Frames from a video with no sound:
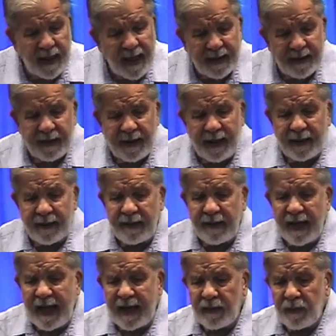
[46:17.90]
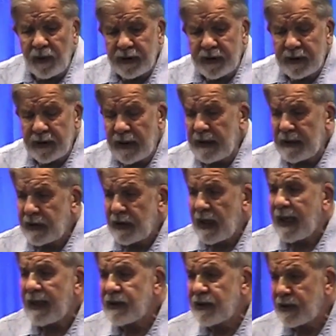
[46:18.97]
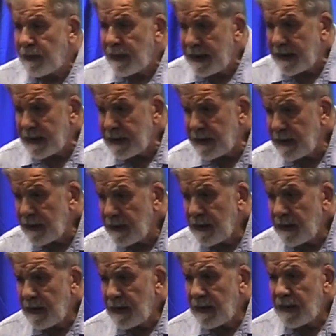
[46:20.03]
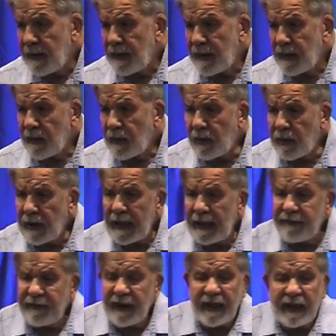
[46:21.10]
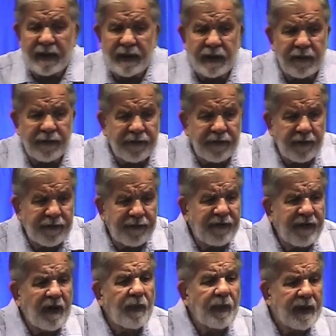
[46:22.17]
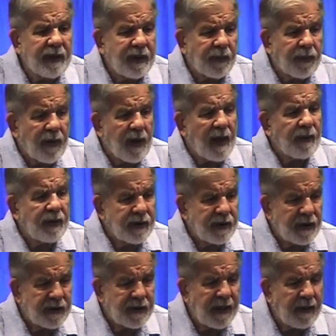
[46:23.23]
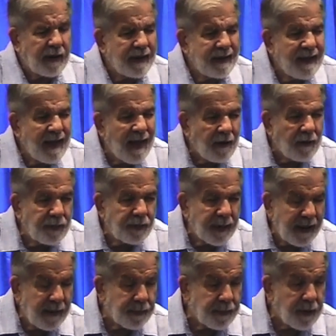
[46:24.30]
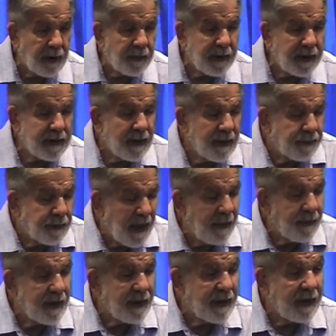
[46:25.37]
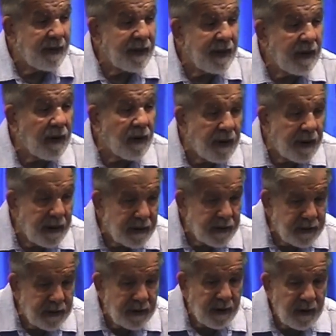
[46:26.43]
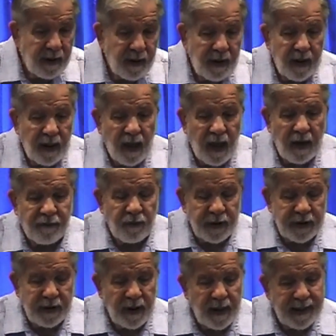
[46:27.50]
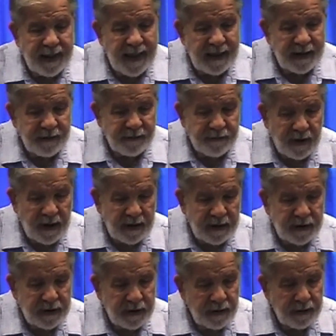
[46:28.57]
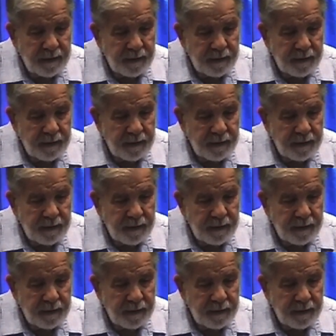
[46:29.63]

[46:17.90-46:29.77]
not yet that which is consummated. What we're living in is the fulfillment, the promises. They're a down payment. They're the earnest of what God has for us.